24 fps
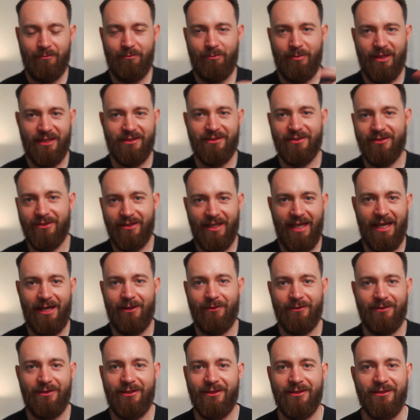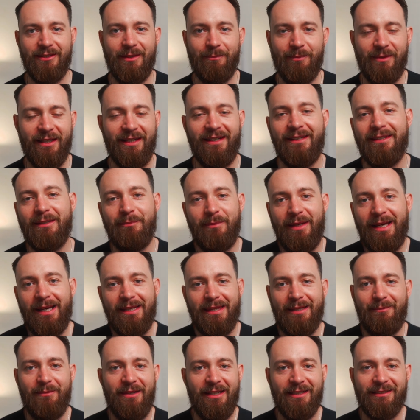pixel count or something on the back
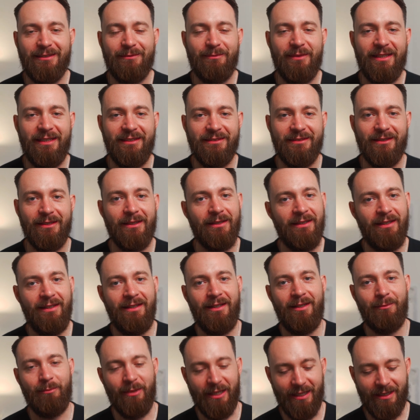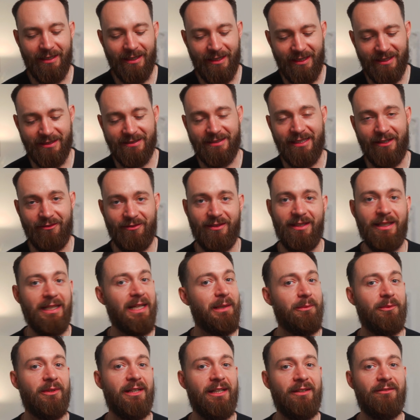that makes them nicer, but it is definitely an
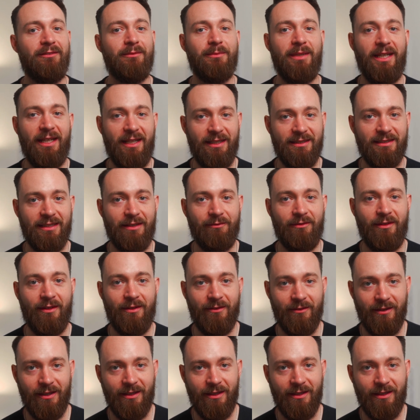upgrade from the A7 III.